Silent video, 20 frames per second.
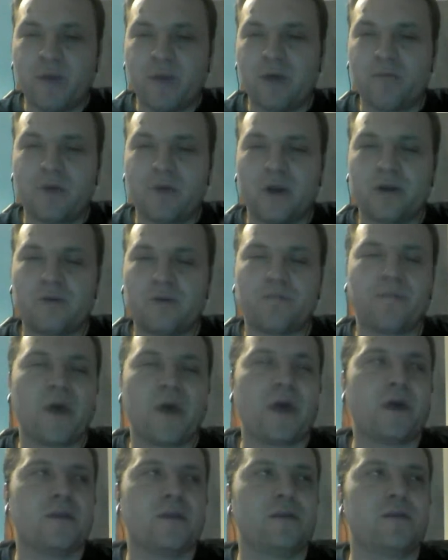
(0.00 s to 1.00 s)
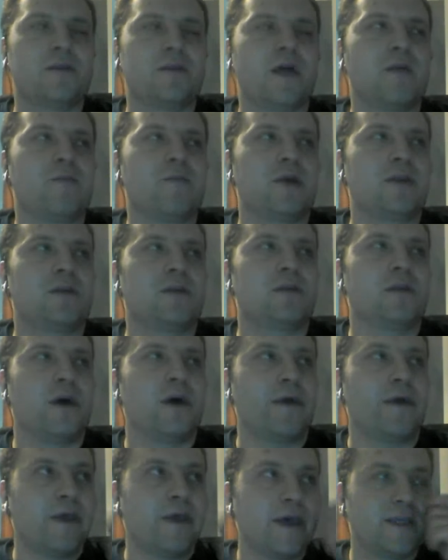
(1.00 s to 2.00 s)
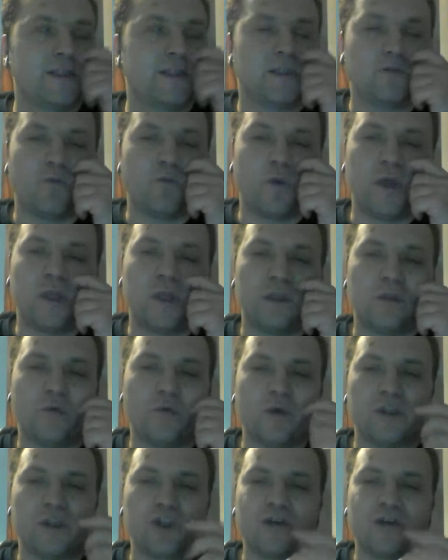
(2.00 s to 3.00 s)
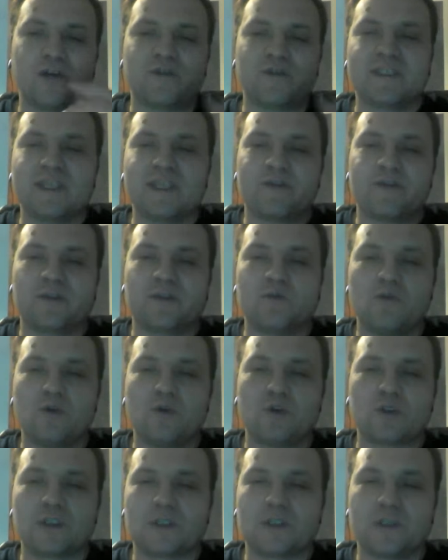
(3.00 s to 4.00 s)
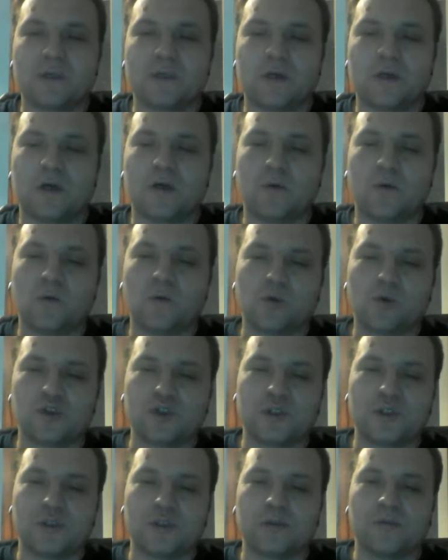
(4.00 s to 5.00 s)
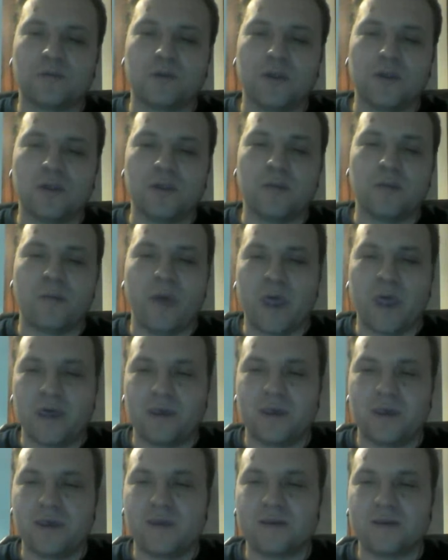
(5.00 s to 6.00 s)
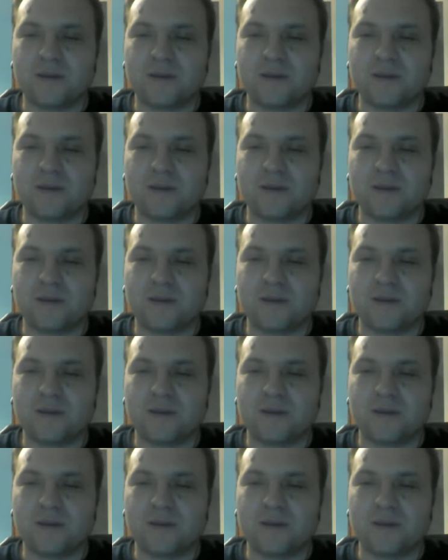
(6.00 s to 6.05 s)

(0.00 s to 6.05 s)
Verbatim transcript: I remember back in the time, I, I guess, when when Java seven was uh, was in the making.